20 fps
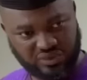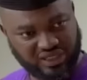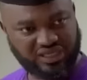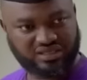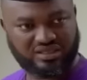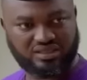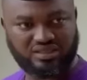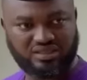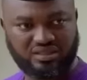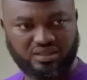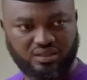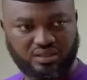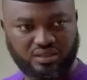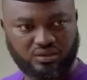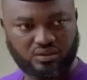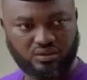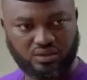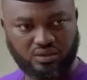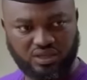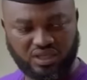Yes.
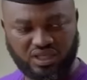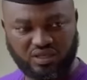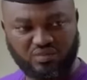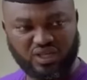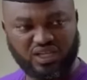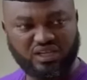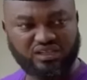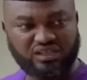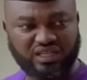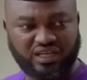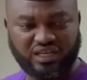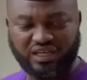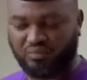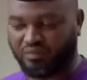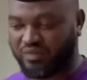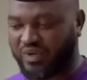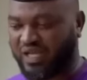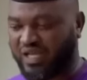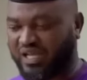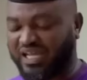1 million
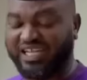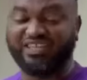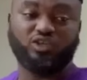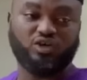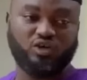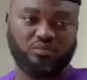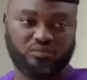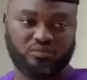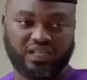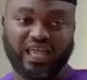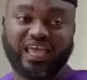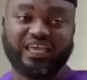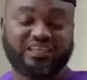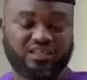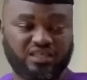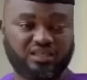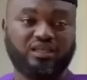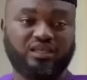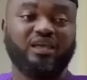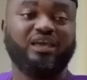naira per annum,
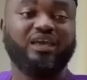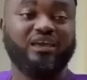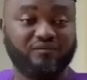like,